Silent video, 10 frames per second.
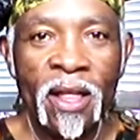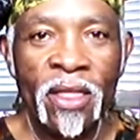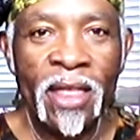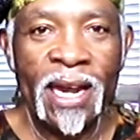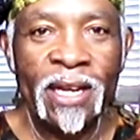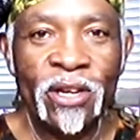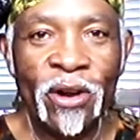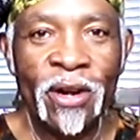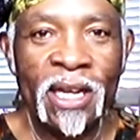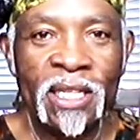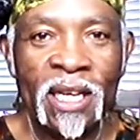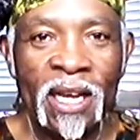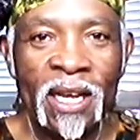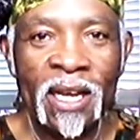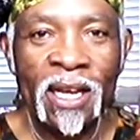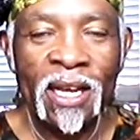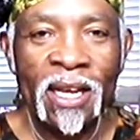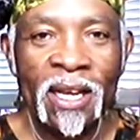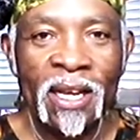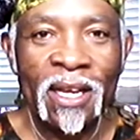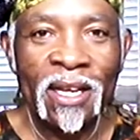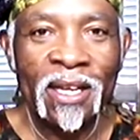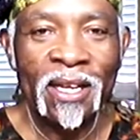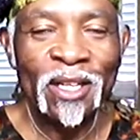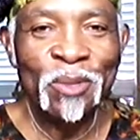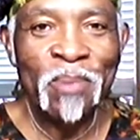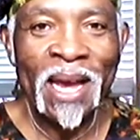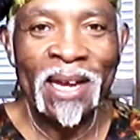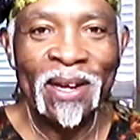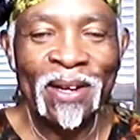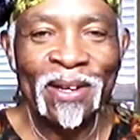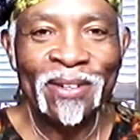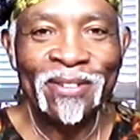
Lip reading: that eternity is made of.